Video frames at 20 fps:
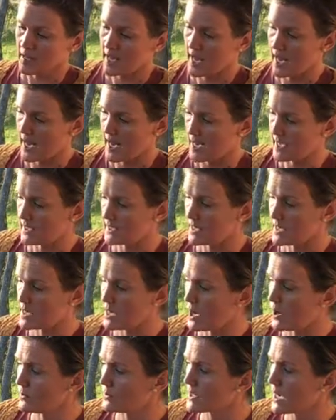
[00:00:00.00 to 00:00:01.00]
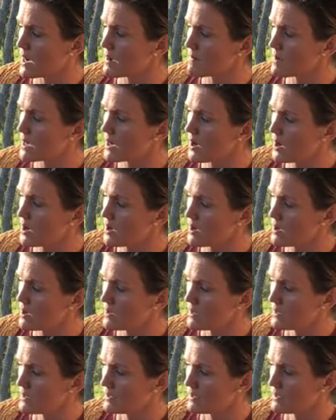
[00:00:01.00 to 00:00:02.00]
And in no time at all,
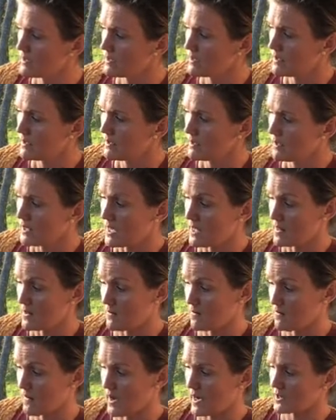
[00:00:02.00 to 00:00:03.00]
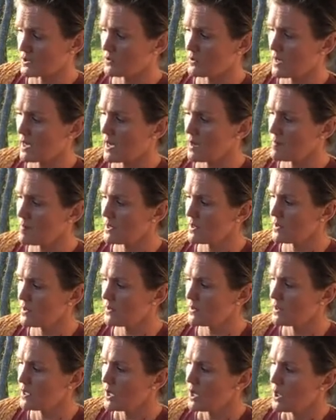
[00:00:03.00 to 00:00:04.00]
in the factory I
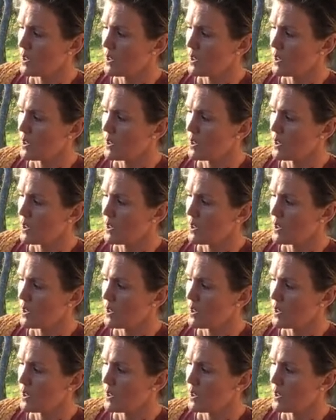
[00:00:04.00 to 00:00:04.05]
built,